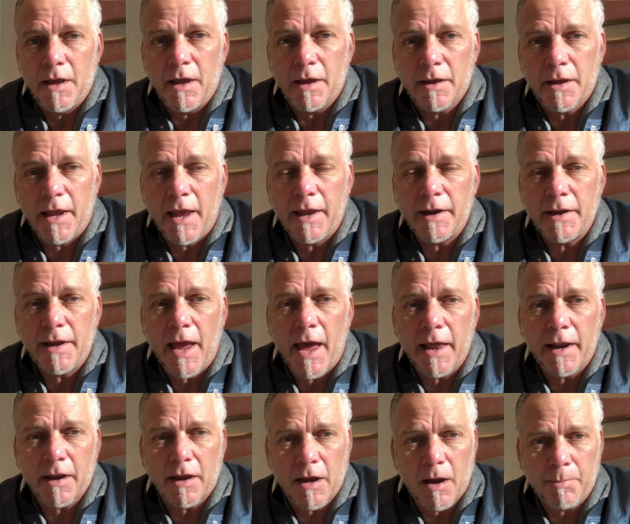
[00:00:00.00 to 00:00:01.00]
Kenny
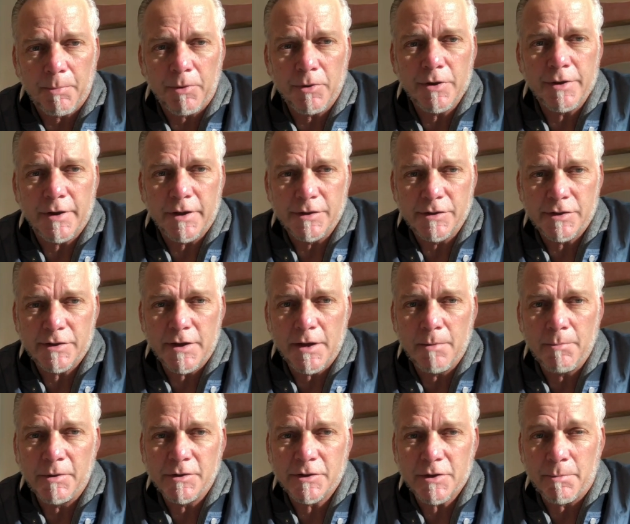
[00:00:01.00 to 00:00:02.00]
had a couple, you could see
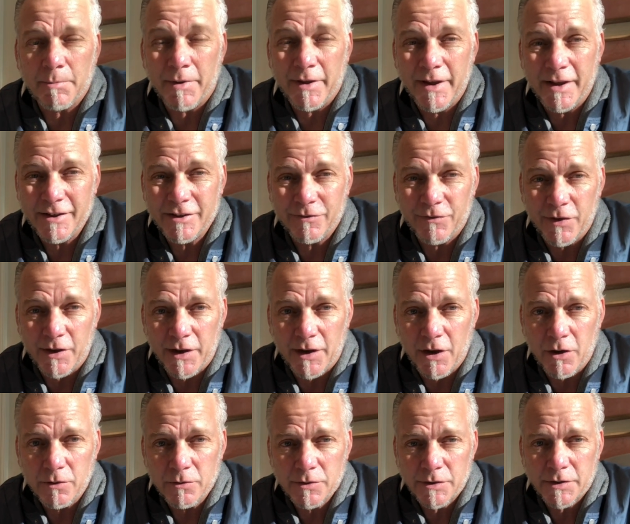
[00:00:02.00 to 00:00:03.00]
them in some of his
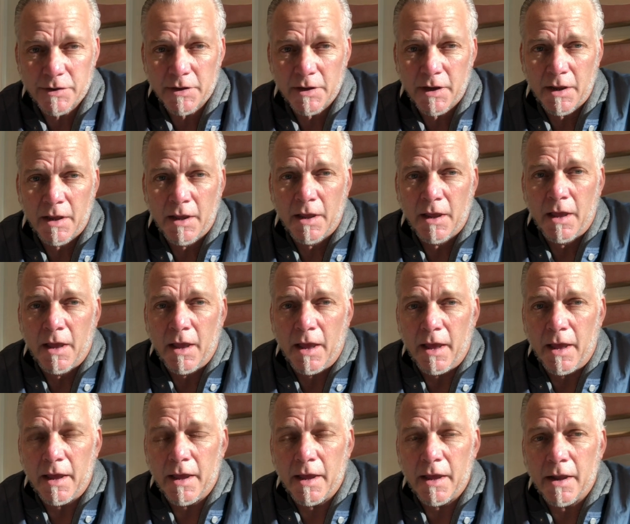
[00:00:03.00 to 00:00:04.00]
videos.
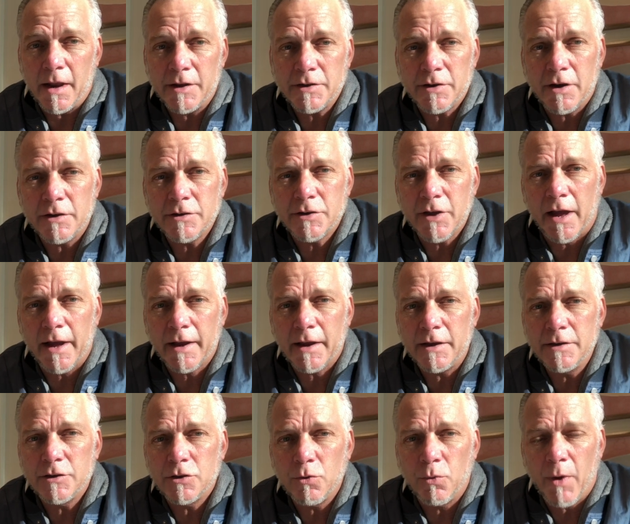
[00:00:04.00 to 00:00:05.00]
And I started
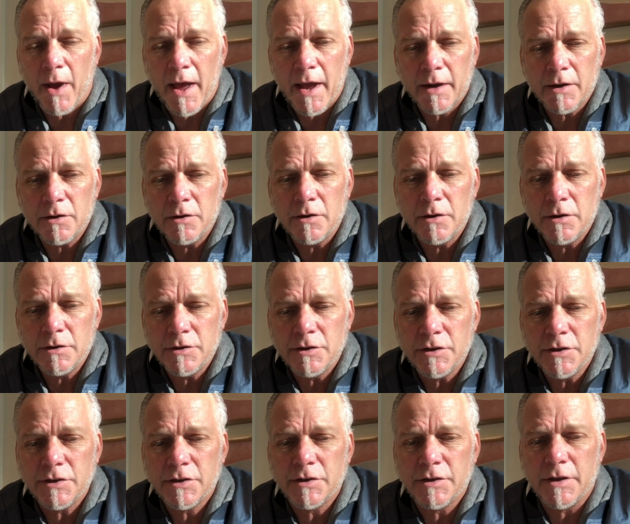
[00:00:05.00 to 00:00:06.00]
talking to Wagner,
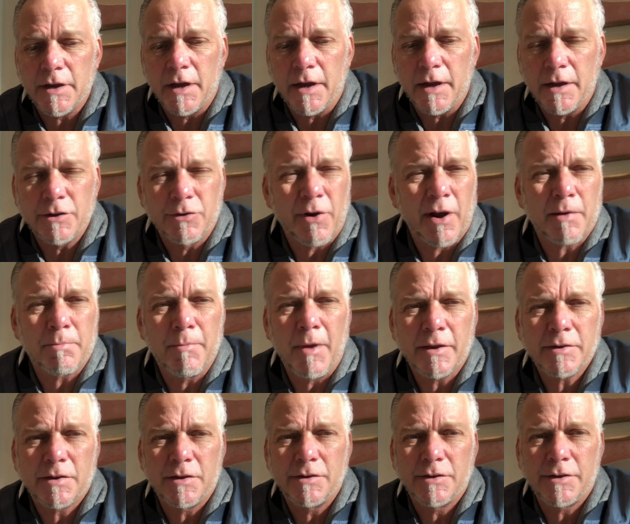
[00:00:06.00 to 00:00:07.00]
just direct
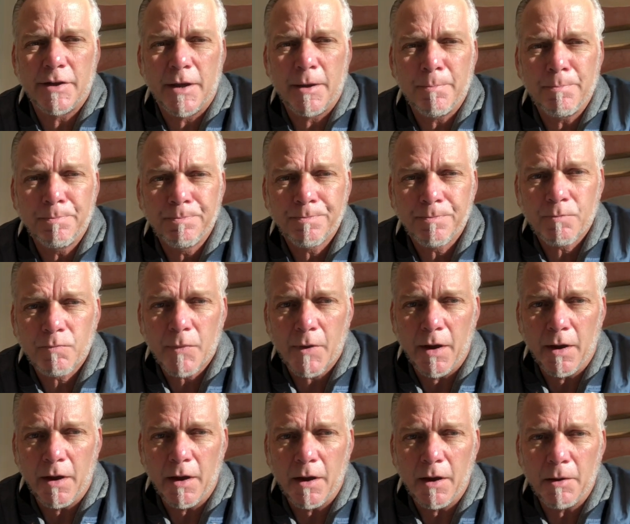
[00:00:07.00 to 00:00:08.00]
messaged him.
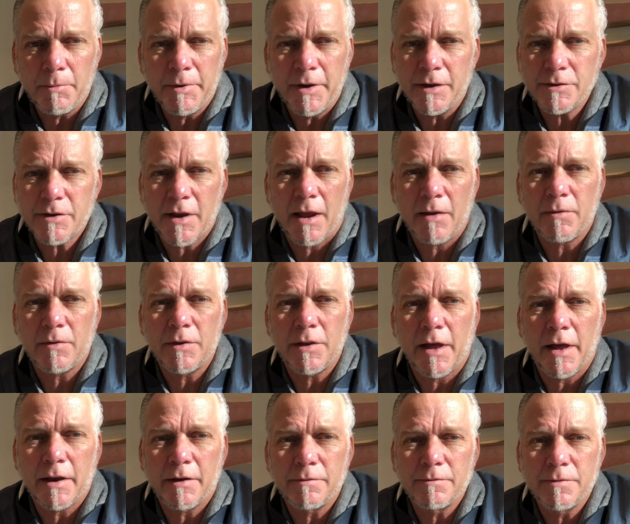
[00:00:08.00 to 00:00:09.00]
He doesn't have a
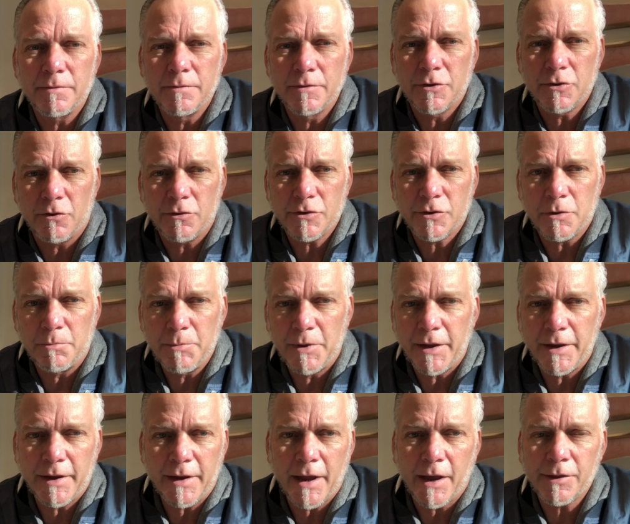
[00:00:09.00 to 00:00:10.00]
lot of social
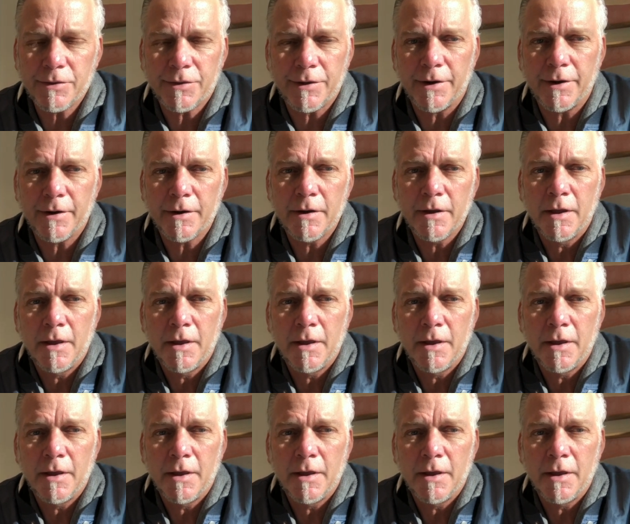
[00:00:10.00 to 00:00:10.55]
media out there,